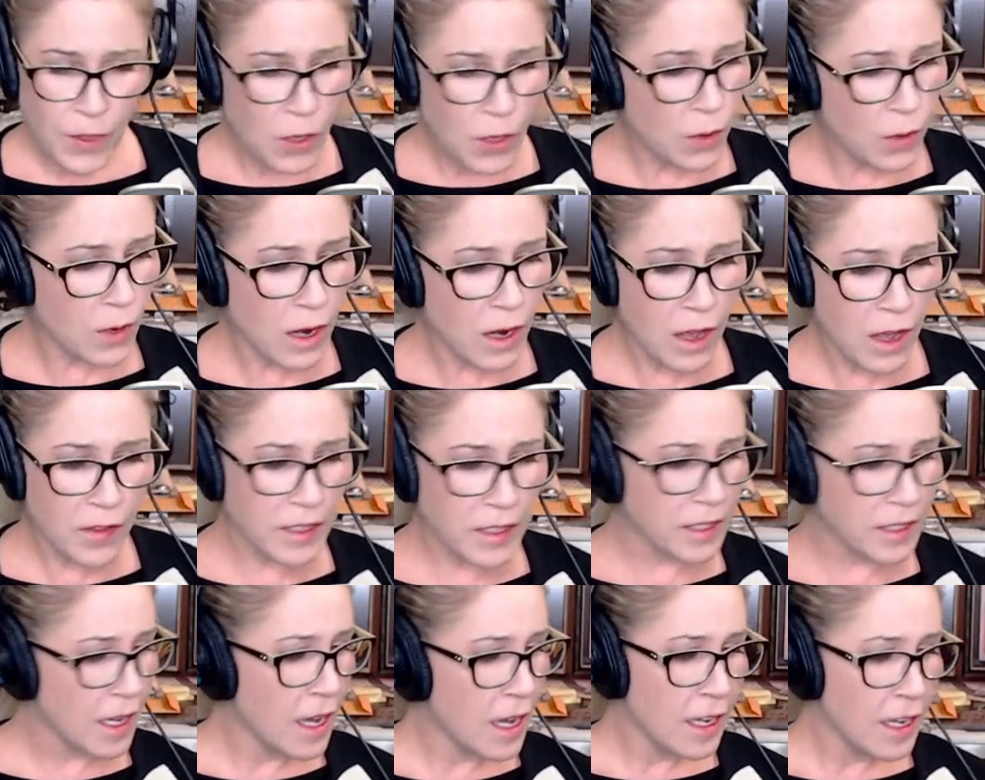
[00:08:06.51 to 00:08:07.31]
who are all
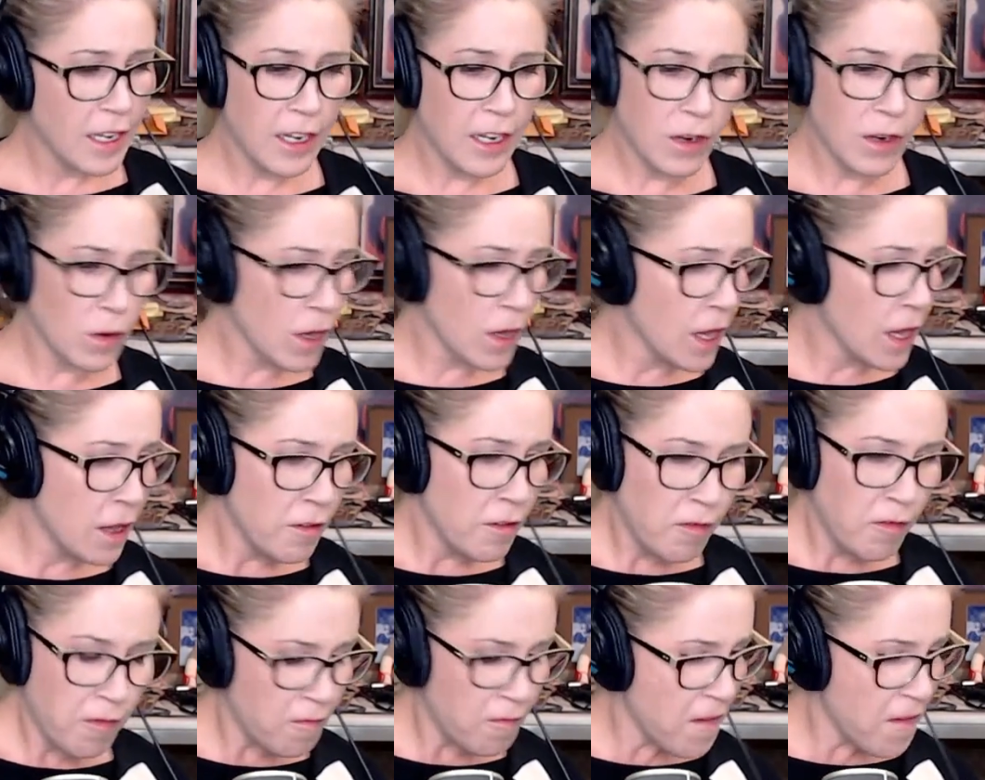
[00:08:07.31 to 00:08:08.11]
these you know
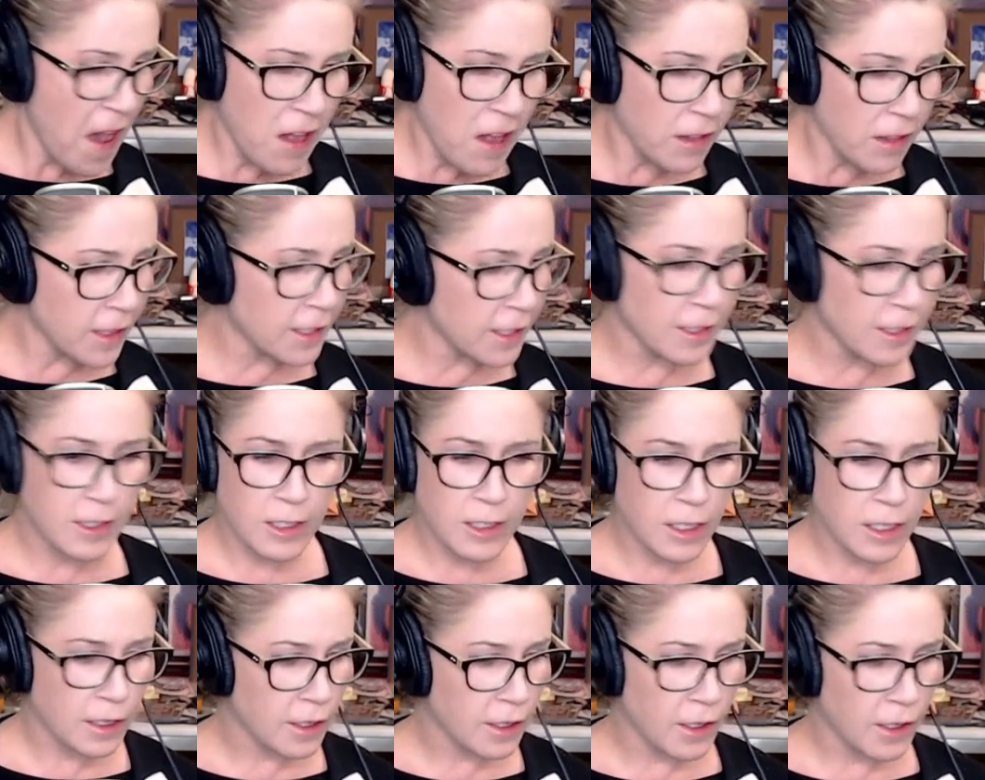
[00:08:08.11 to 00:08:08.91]

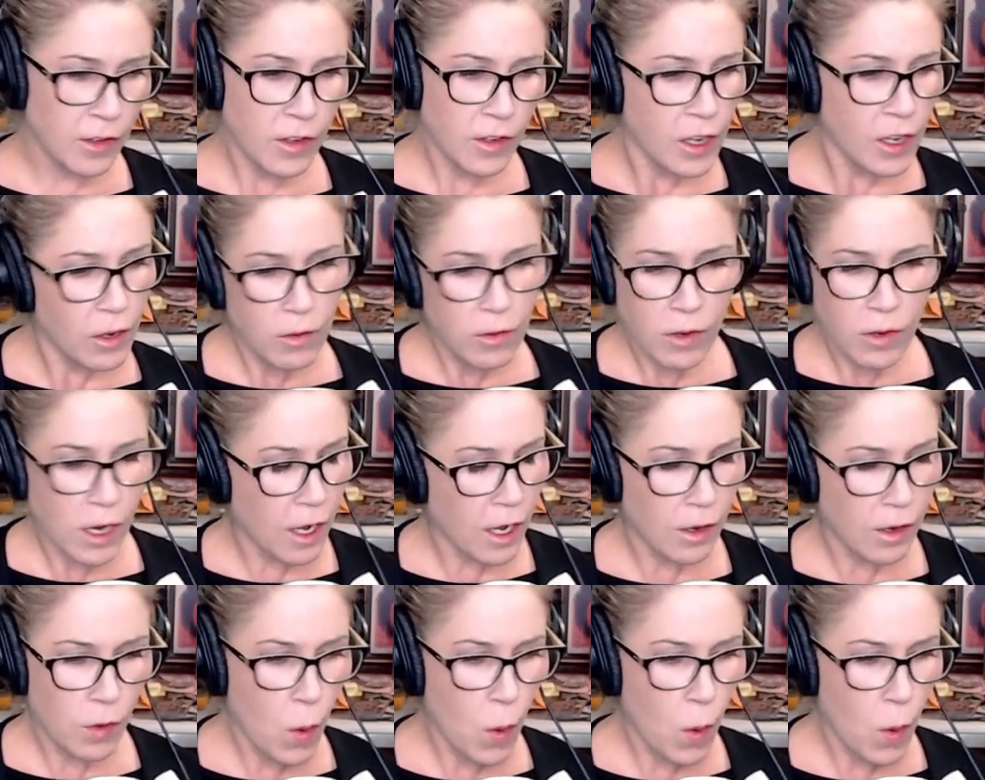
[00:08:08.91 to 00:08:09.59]
felons that are you know